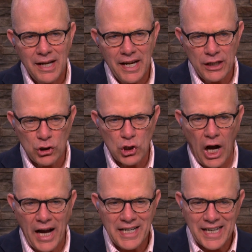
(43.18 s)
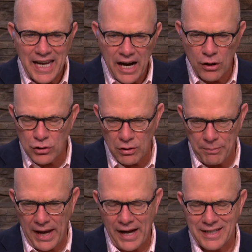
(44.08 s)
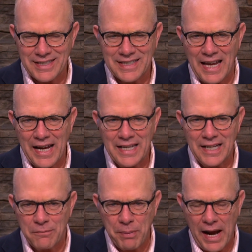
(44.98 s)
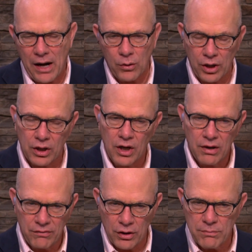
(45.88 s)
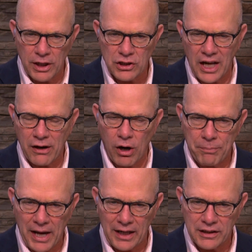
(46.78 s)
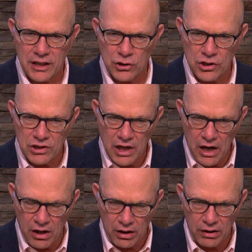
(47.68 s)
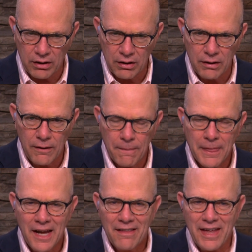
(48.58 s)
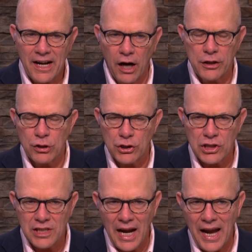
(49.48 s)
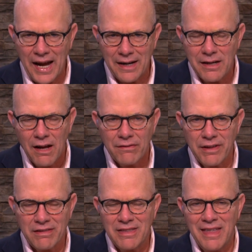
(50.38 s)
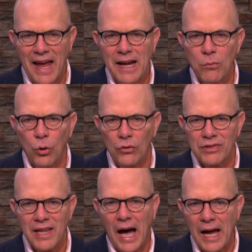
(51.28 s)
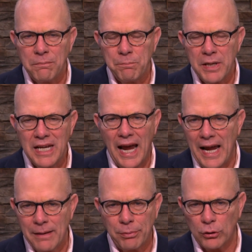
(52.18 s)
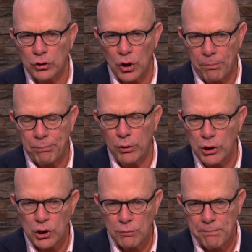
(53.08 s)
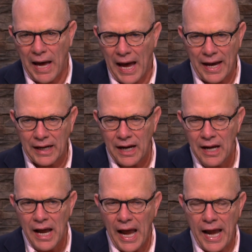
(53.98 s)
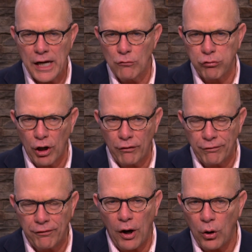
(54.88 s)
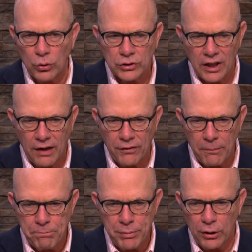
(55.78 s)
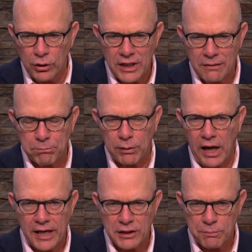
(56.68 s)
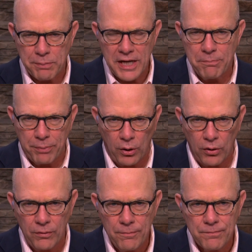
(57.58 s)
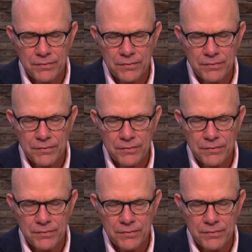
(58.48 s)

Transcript: in China cares about is staying in power, very much like our politicians here. They understand that they will not be able to push back a revolt of a billion plus people